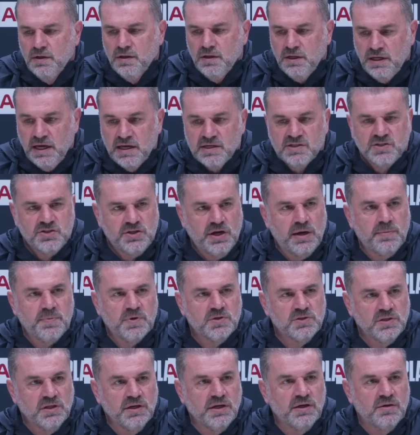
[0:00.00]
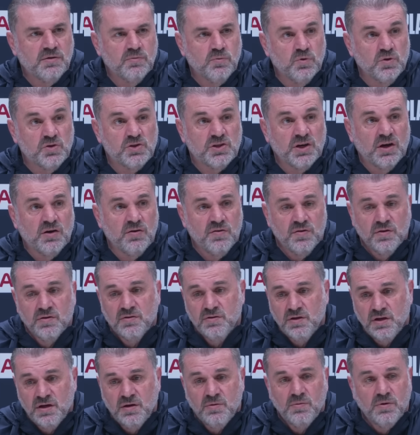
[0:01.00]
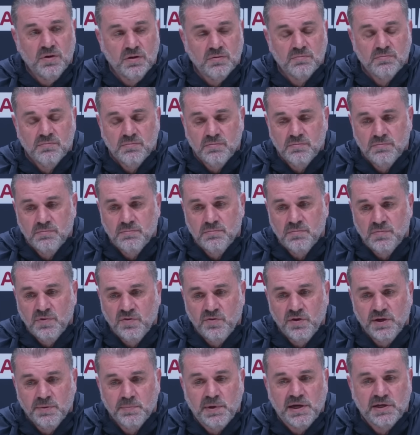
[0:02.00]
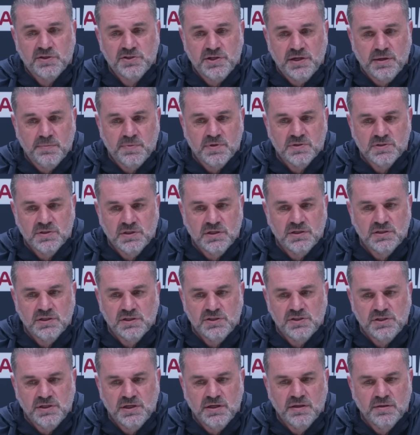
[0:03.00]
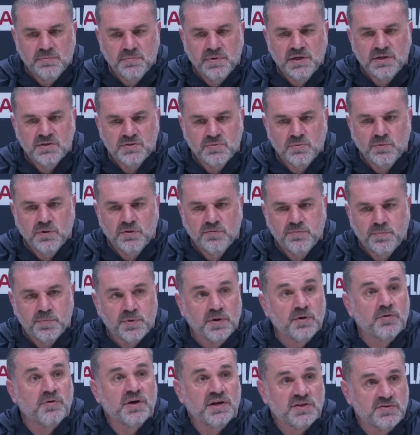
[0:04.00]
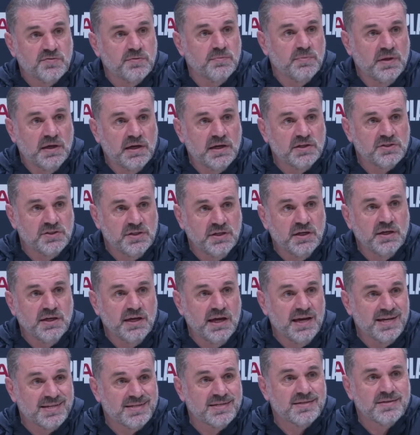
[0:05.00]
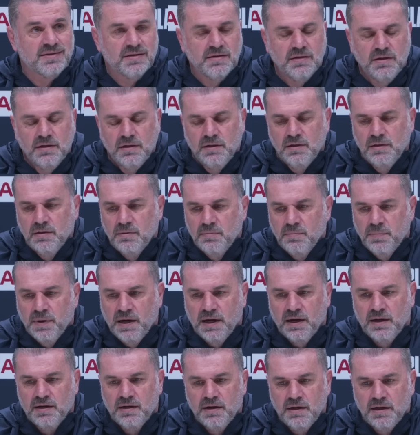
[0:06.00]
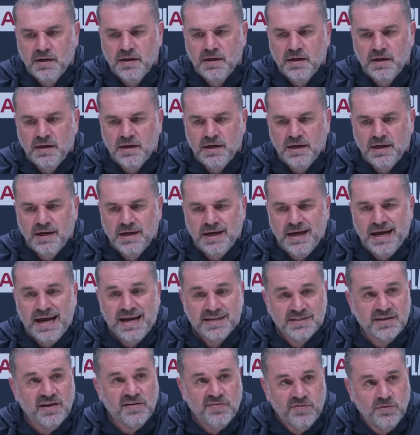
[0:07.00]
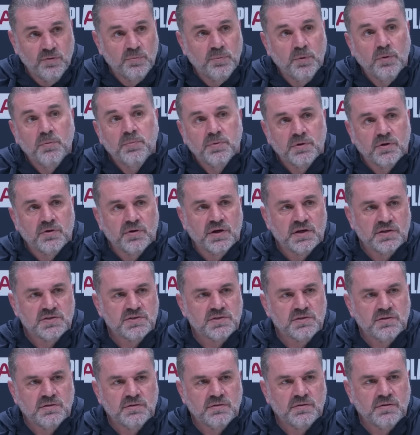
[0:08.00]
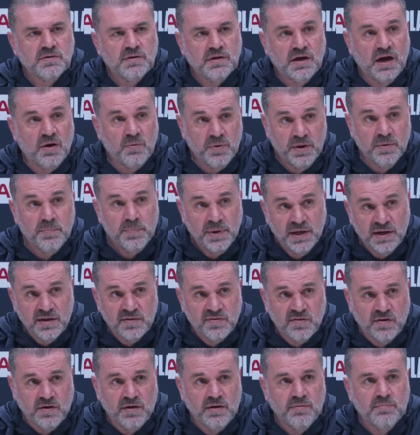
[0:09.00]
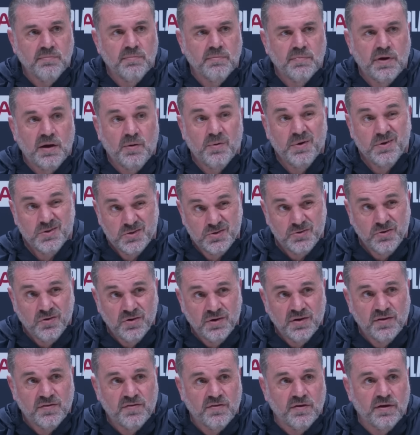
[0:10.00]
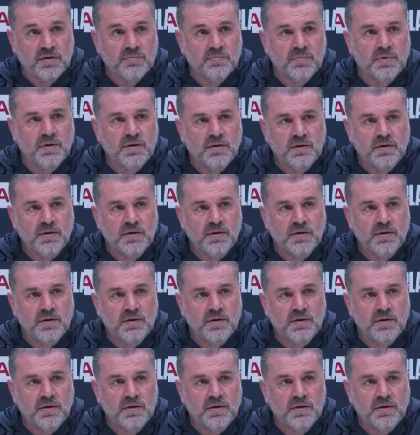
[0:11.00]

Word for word: yes, Champions League will show that you know what. If we make Champions League this year, it means we've progressed from last year. Yes, but has our football progressed? Are we a better team? Are we a stronger team?